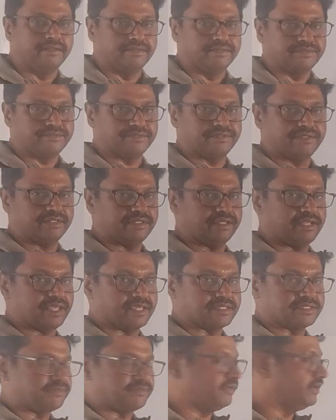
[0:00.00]
So in the
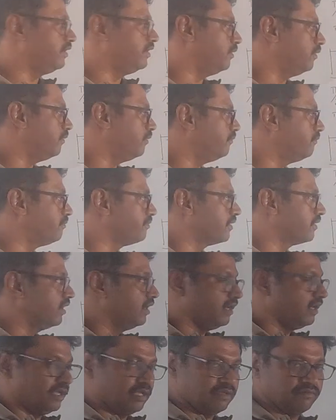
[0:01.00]
next video,
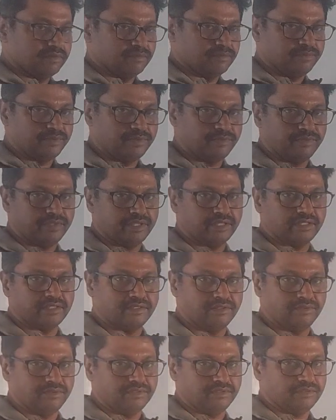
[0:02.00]
I will be
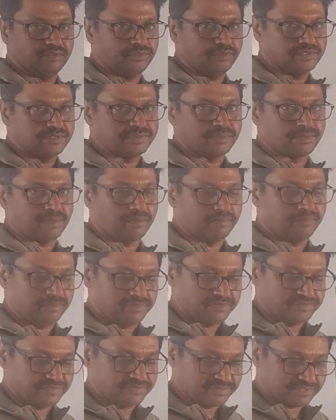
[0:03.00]
doing those
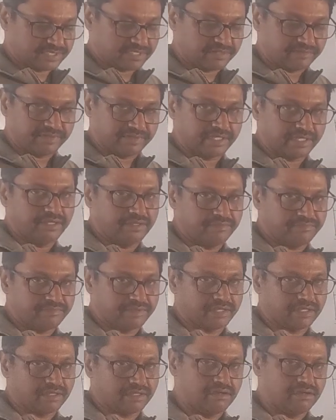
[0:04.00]
problems which are very
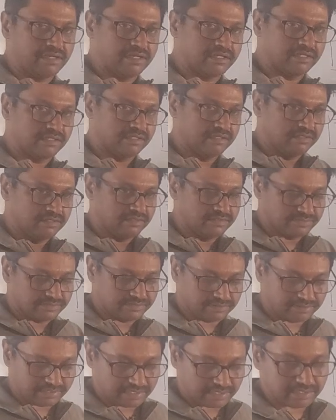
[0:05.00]
difficult. So
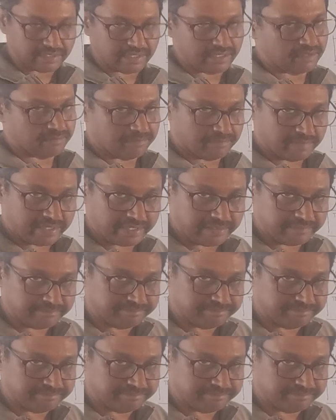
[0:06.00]
till then, bye.